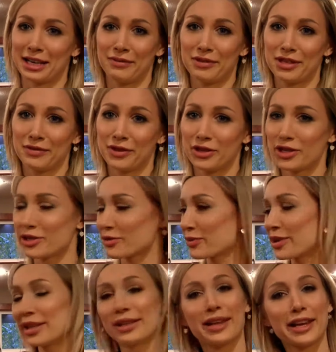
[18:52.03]
even if you just
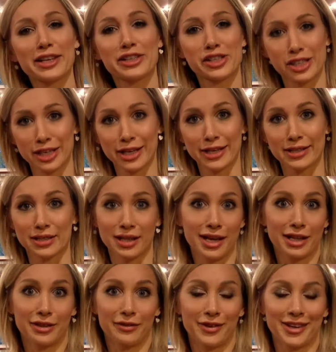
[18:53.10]
really like cheese,
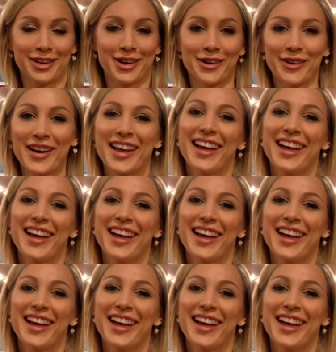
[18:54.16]
like the video.